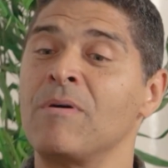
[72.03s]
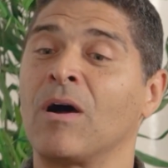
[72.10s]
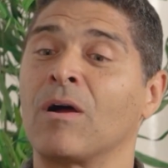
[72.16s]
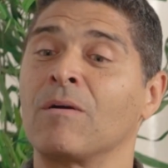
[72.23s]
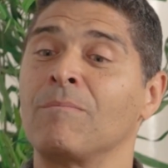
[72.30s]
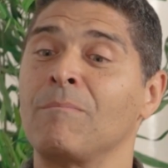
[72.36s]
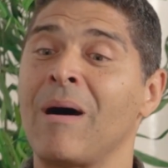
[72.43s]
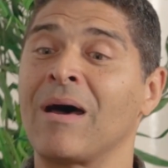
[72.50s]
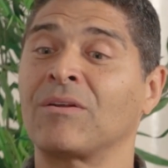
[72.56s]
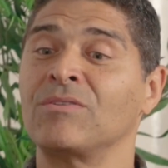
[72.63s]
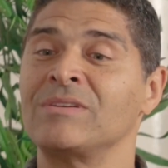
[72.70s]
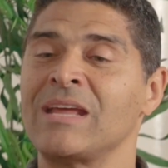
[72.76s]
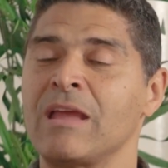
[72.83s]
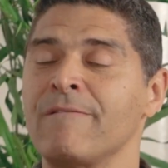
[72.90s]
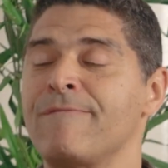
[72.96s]
our
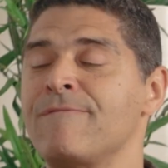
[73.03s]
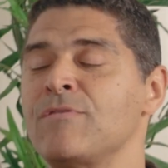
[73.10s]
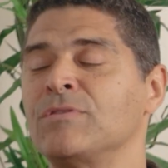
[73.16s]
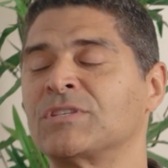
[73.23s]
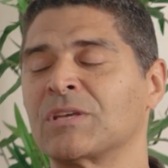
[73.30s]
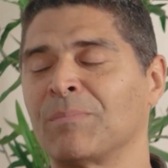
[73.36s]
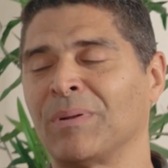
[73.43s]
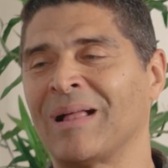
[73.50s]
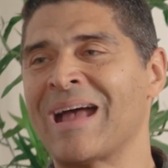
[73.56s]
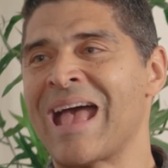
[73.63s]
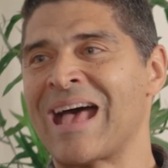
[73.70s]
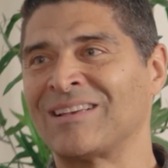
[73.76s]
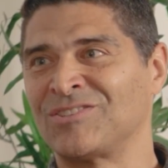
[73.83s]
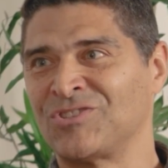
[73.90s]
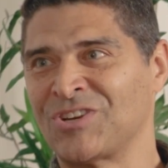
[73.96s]
modern day food supply
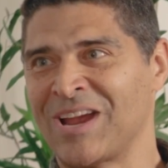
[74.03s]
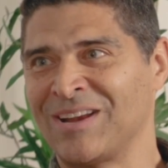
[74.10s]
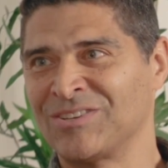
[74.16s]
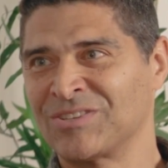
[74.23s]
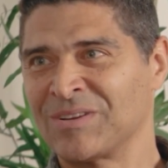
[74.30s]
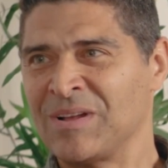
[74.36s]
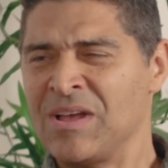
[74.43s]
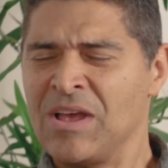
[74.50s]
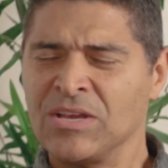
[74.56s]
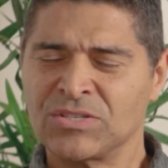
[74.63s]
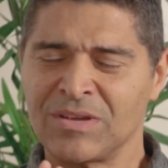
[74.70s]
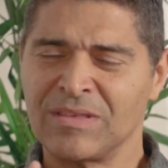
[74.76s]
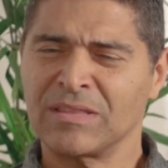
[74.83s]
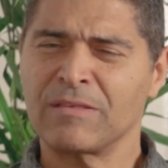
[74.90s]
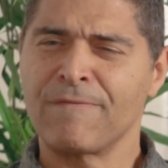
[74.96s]
has changed.
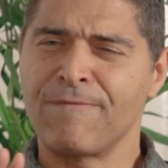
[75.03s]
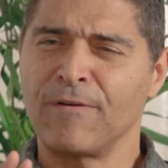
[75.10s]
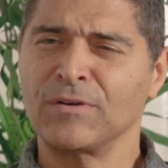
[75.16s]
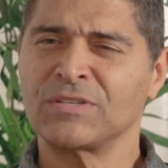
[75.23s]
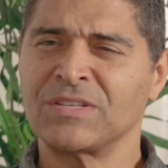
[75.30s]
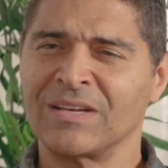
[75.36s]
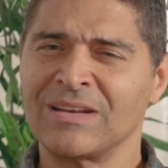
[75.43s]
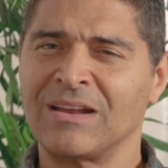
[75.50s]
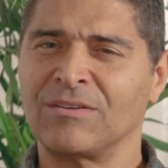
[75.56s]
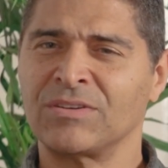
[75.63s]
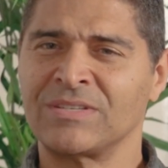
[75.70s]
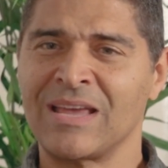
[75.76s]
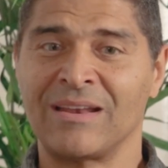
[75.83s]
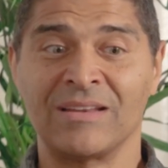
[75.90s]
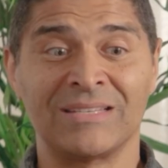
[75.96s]
So I think the first thing to
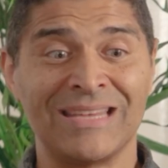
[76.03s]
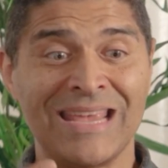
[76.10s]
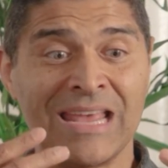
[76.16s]
understand is